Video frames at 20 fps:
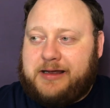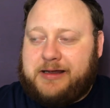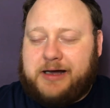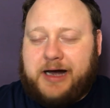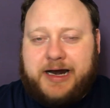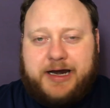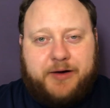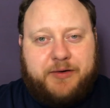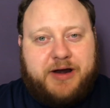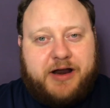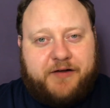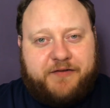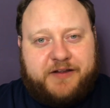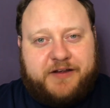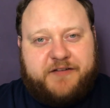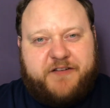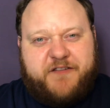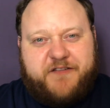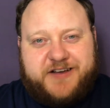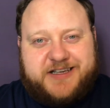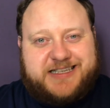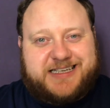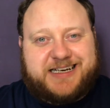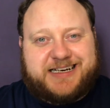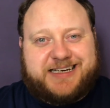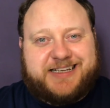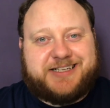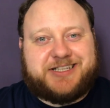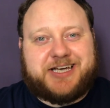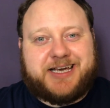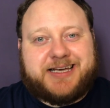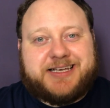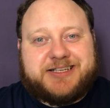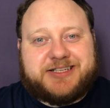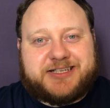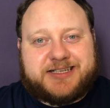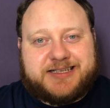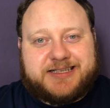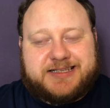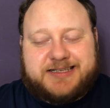I know nothing physically
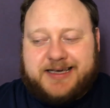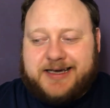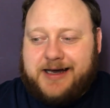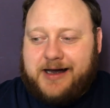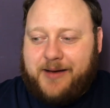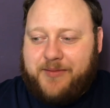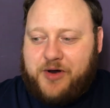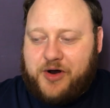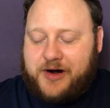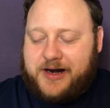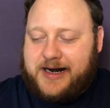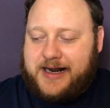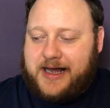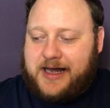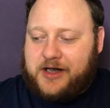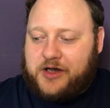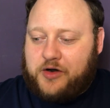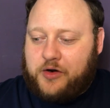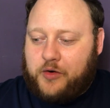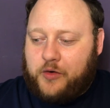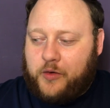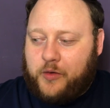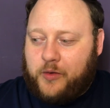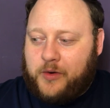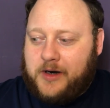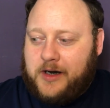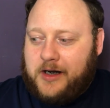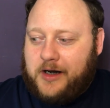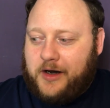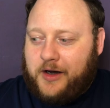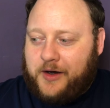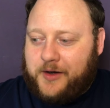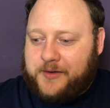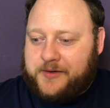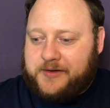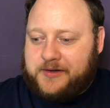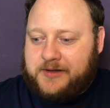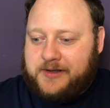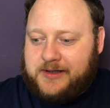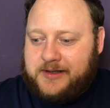changes. I'm not going to get a call
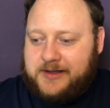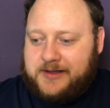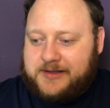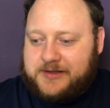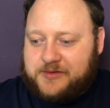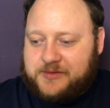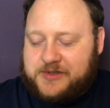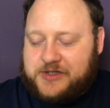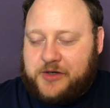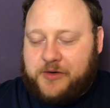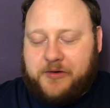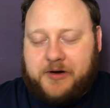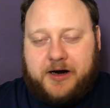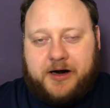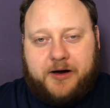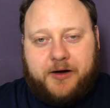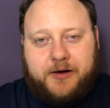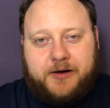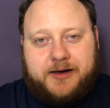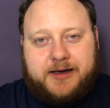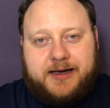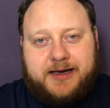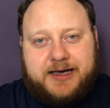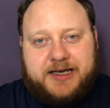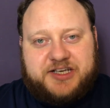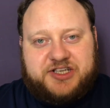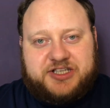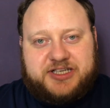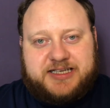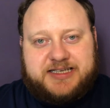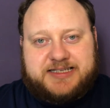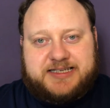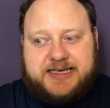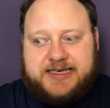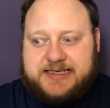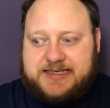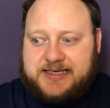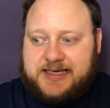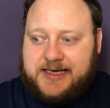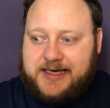on sort of 2 o'clock and she
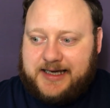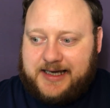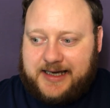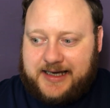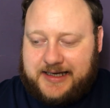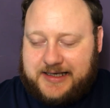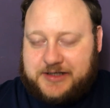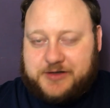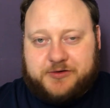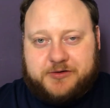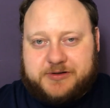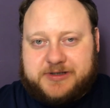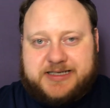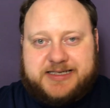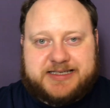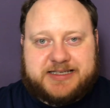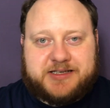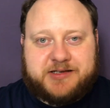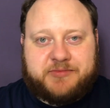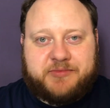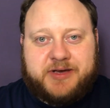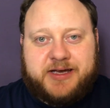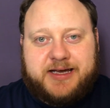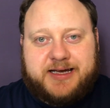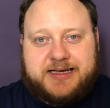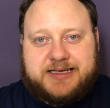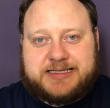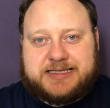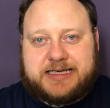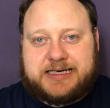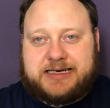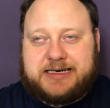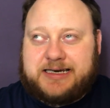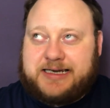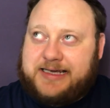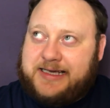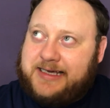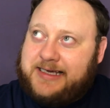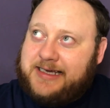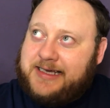says it's autism, and
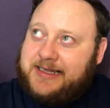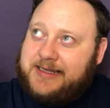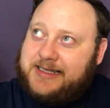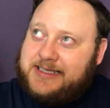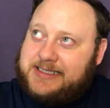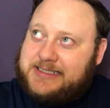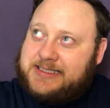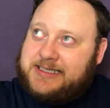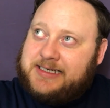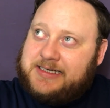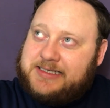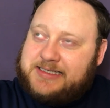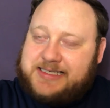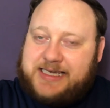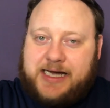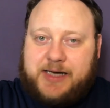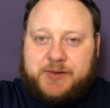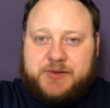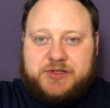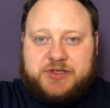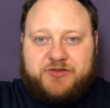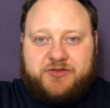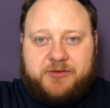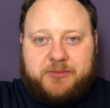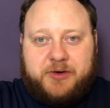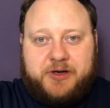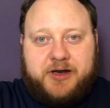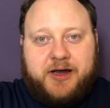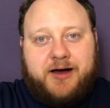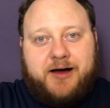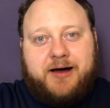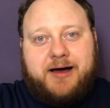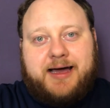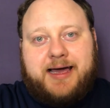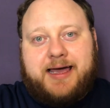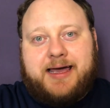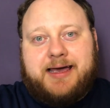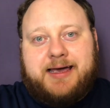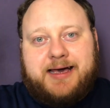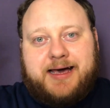suddenly there's sounds from on
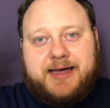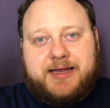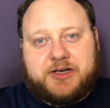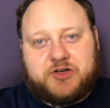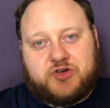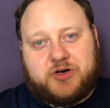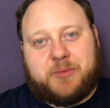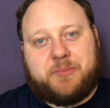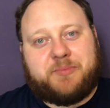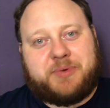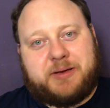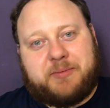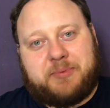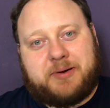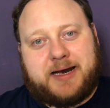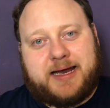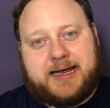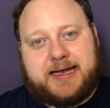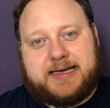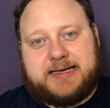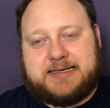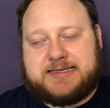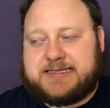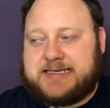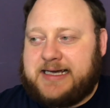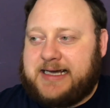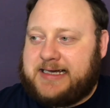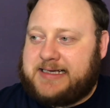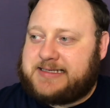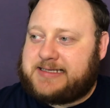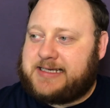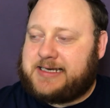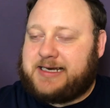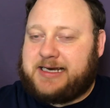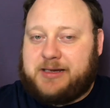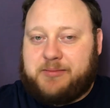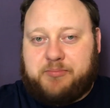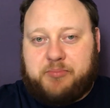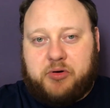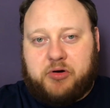high and a trumpet plays, and
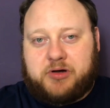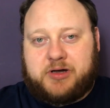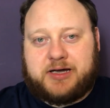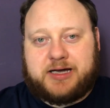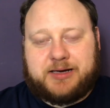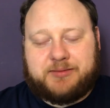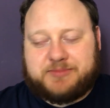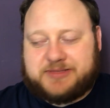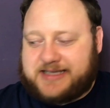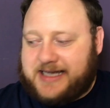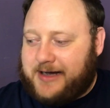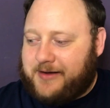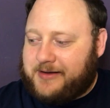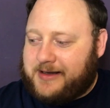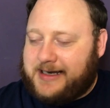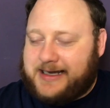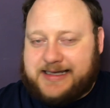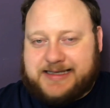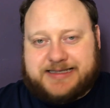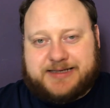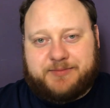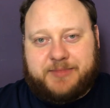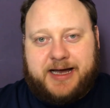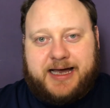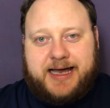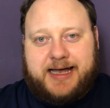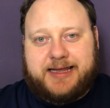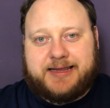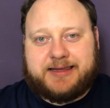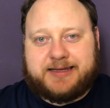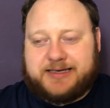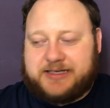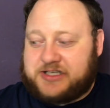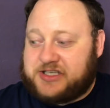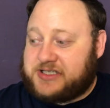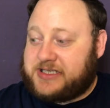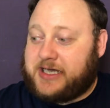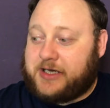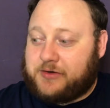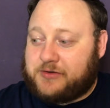suddenly a book comes down and lands in my hand and it
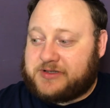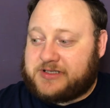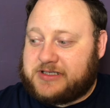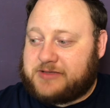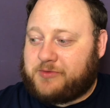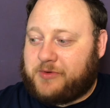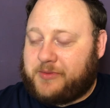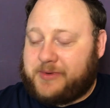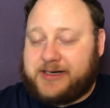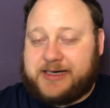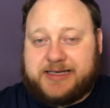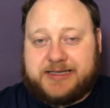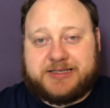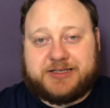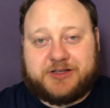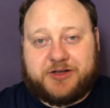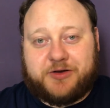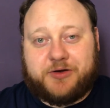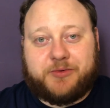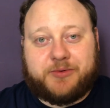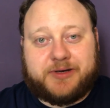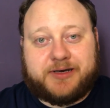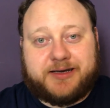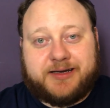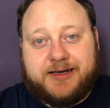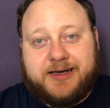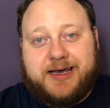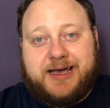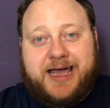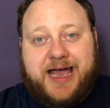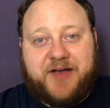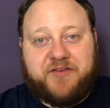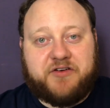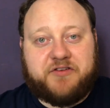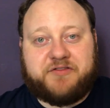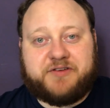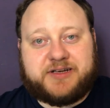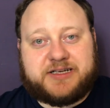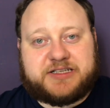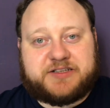just tells what we need to do and
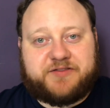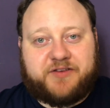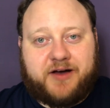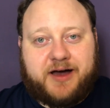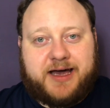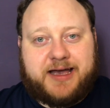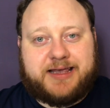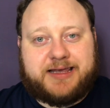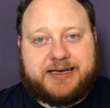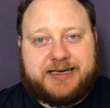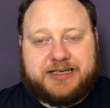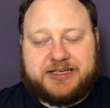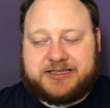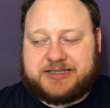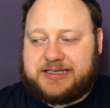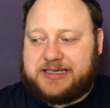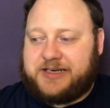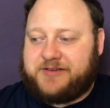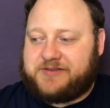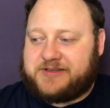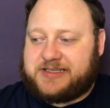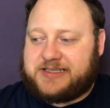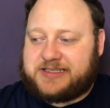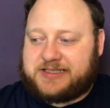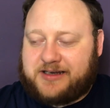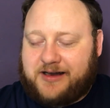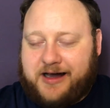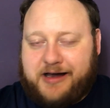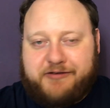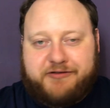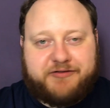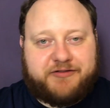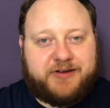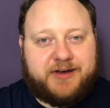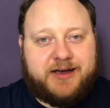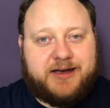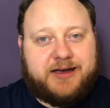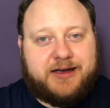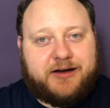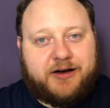everything's fine and he just lives this life
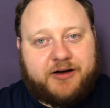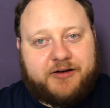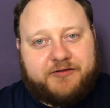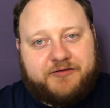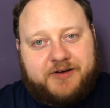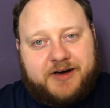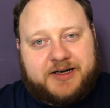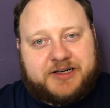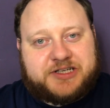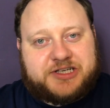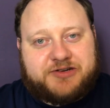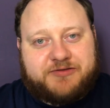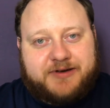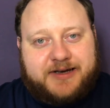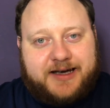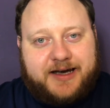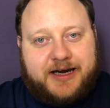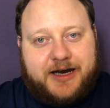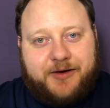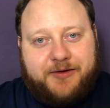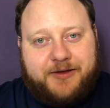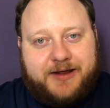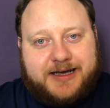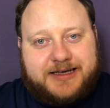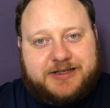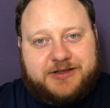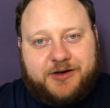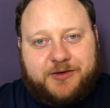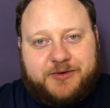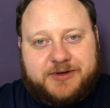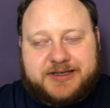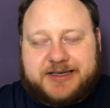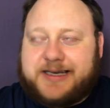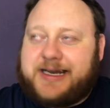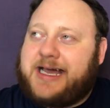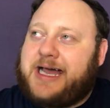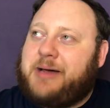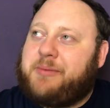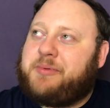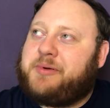of luxury. I know that's not what's going
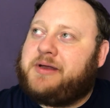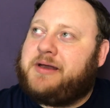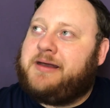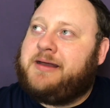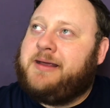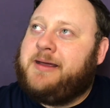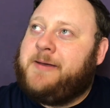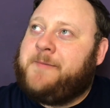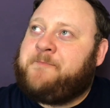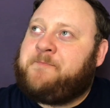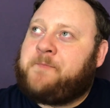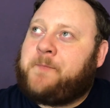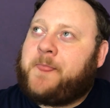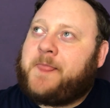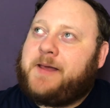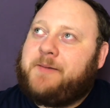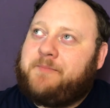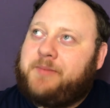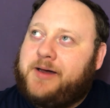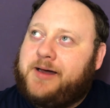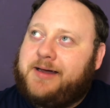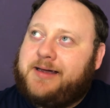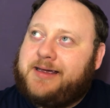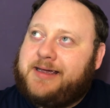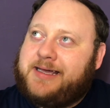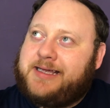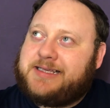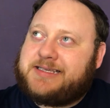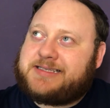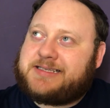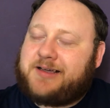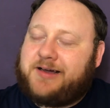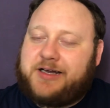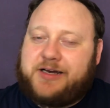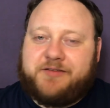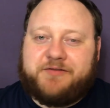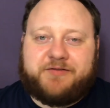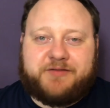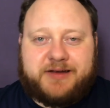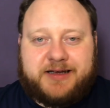to happen, but it's
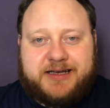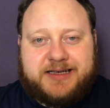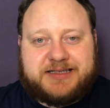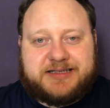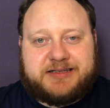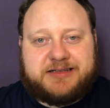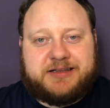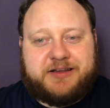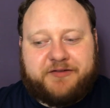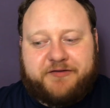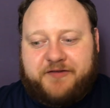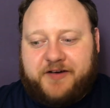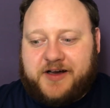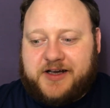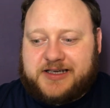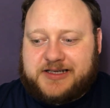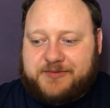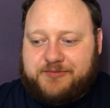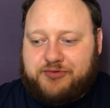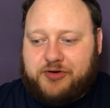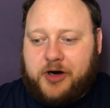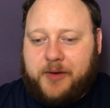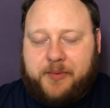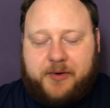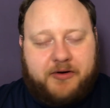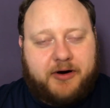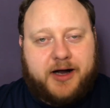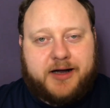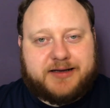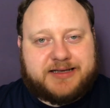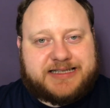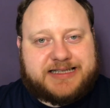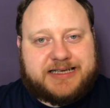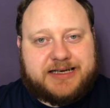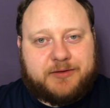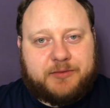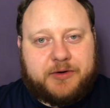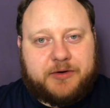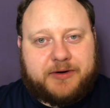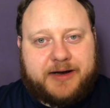the first proper
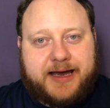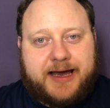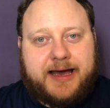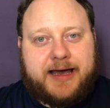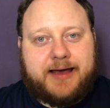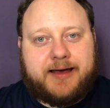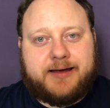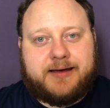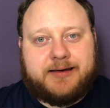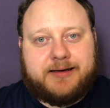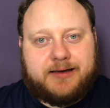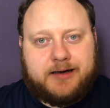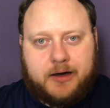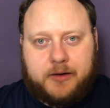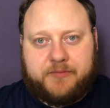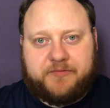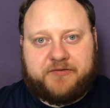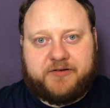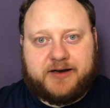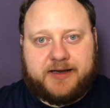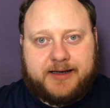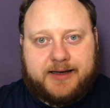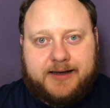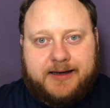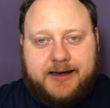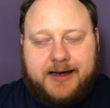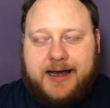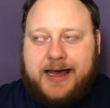answer we'll get, hopefully.